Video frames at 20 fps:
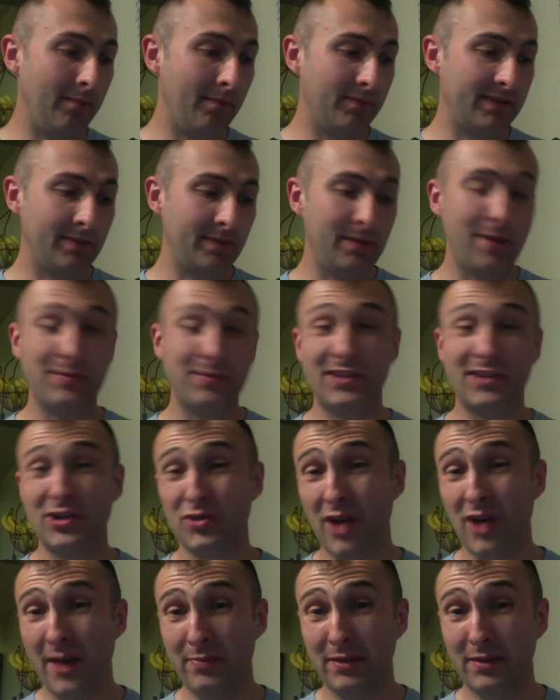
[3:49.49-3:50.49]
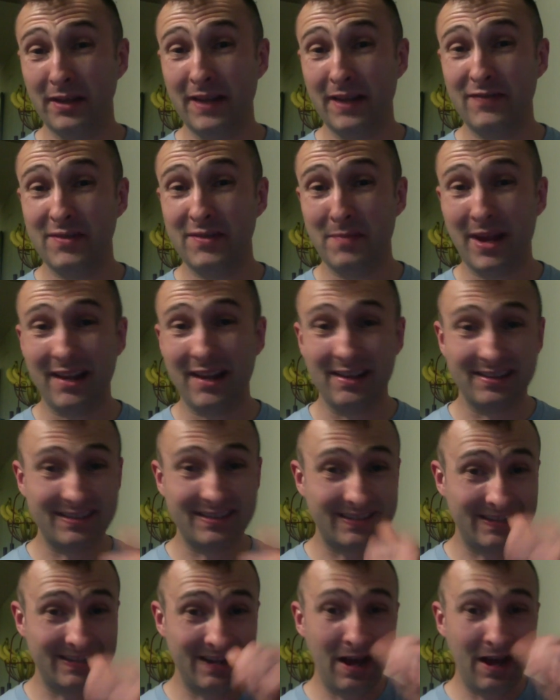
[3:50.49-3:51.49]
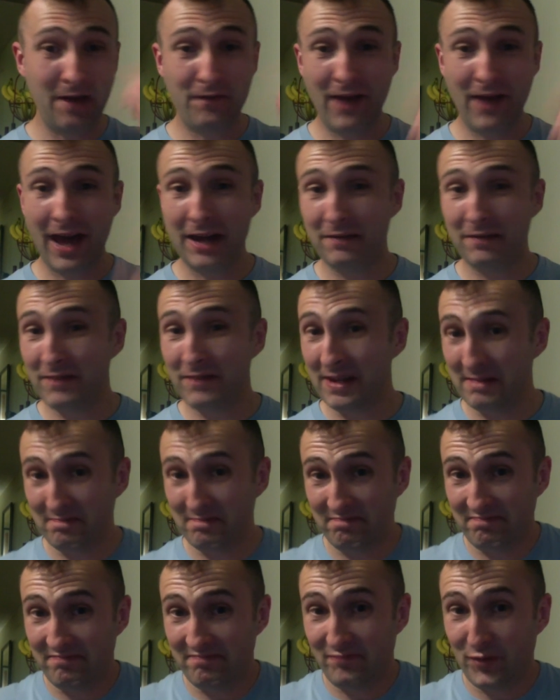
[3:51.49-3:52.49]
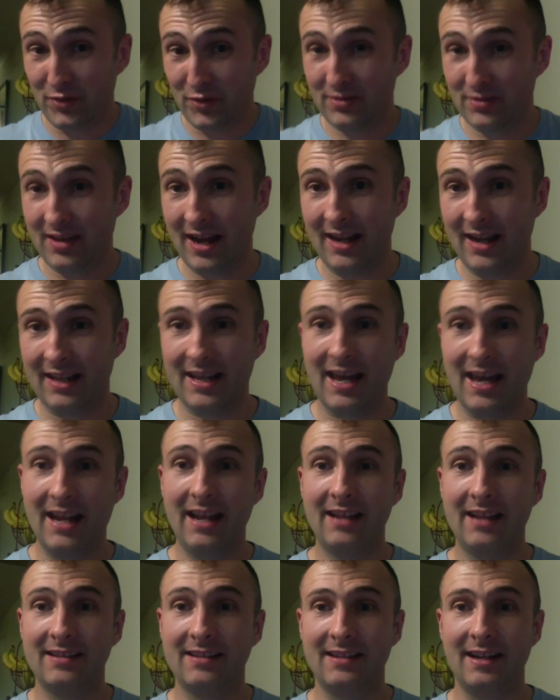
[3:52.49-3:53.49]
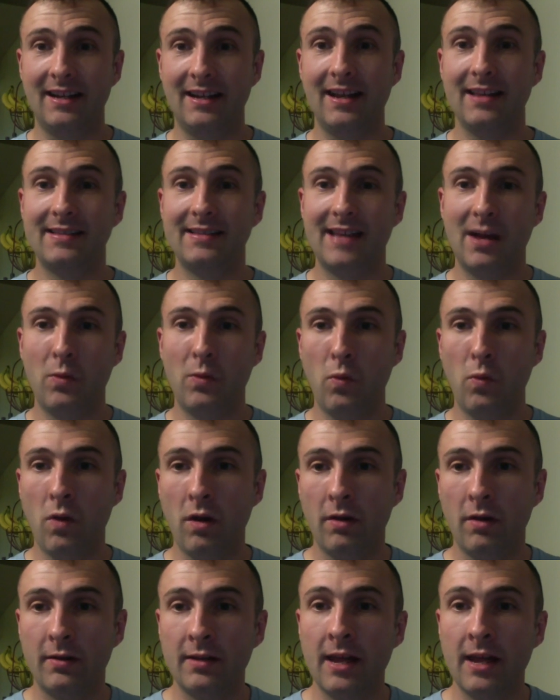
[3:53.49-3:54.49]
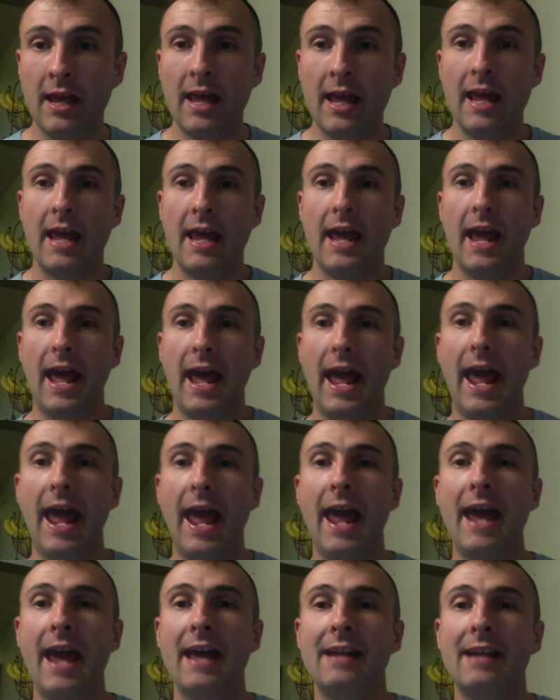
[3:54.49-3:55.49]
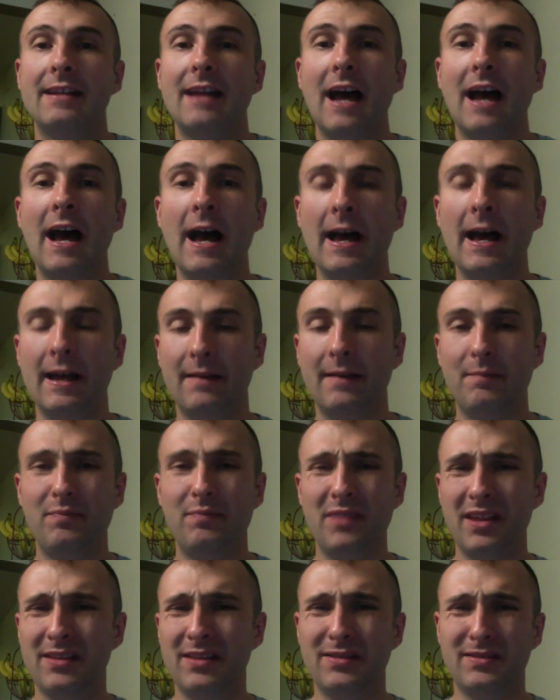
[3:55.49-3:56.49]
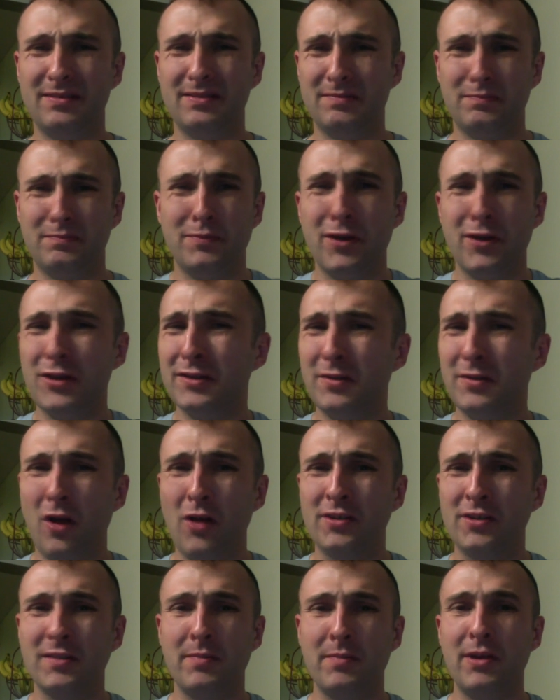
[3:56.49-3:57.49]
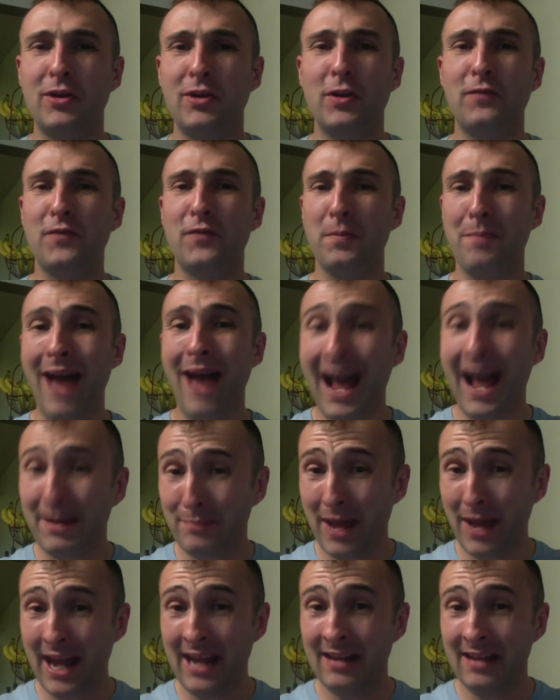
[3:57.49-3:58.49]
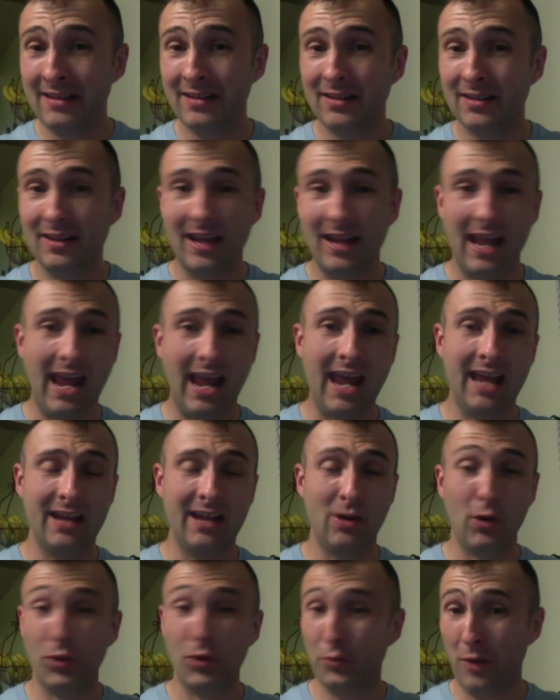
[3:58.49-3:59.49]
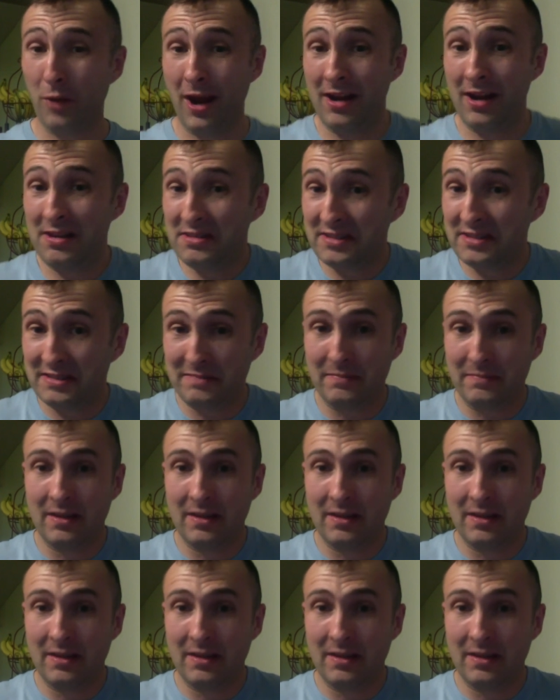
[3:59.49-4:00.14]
Sometimes they dry up the leaves and make a snuff out of it for sinus headaches, and I guess that worked. And it's supposed to also be good for back pain and arthritis.